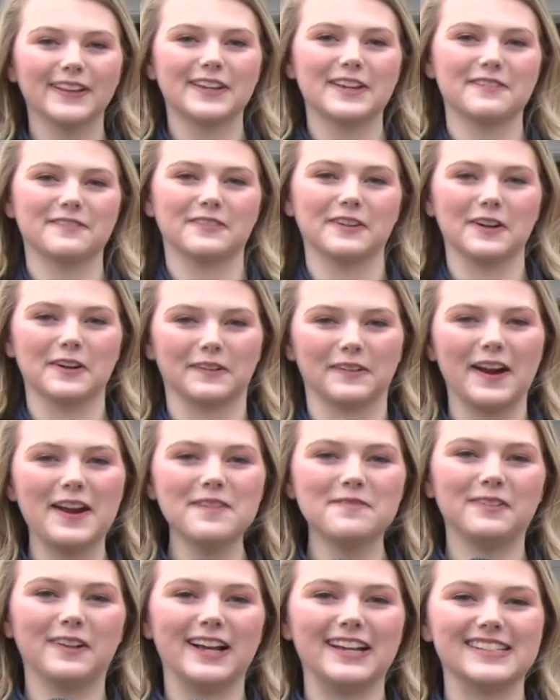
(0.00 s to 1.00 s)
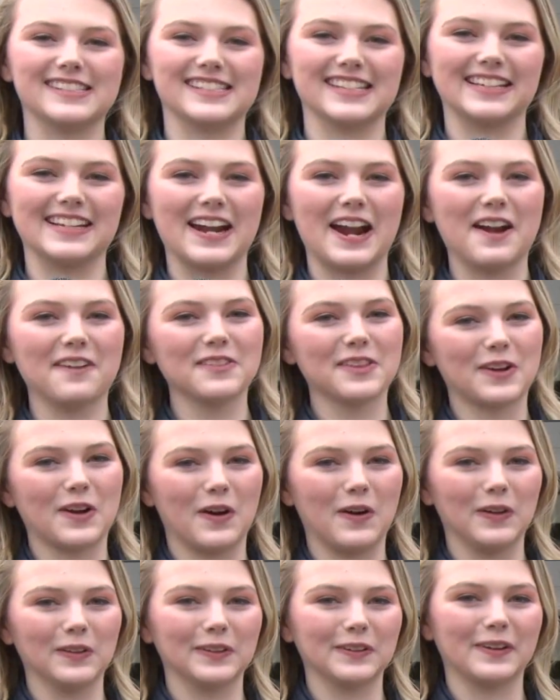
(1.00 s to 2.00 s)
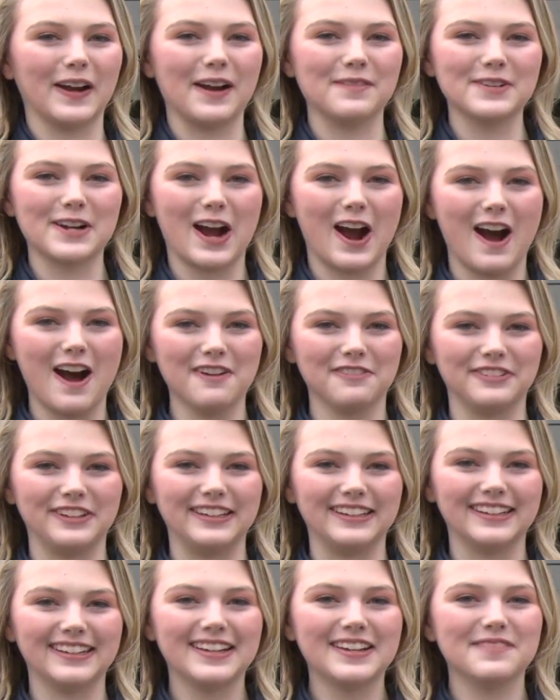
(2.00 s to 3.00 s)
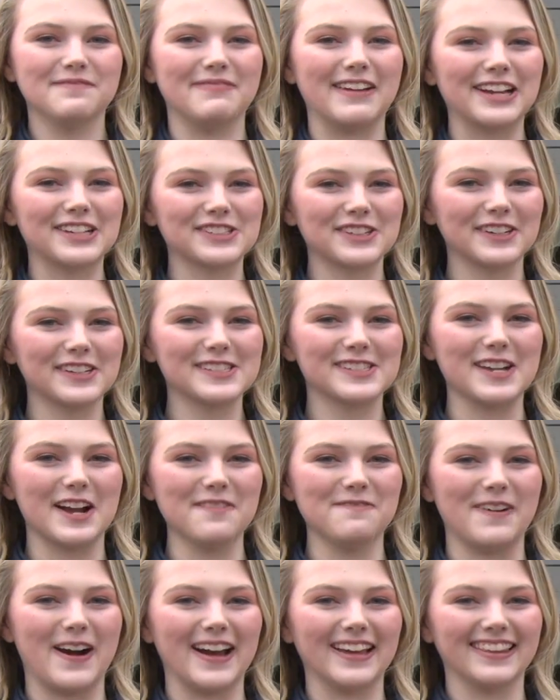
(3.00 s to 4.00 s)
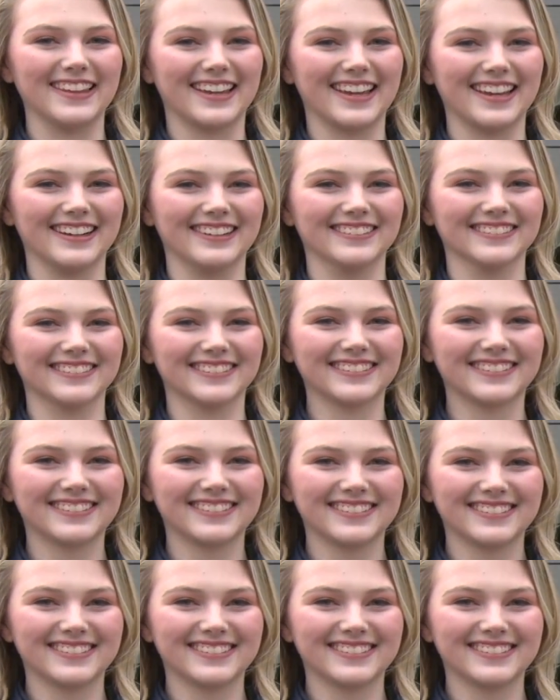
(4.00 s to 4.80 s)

looking for a great place to get out of the cold and grab a coffee, make sure to stop by the Kiln.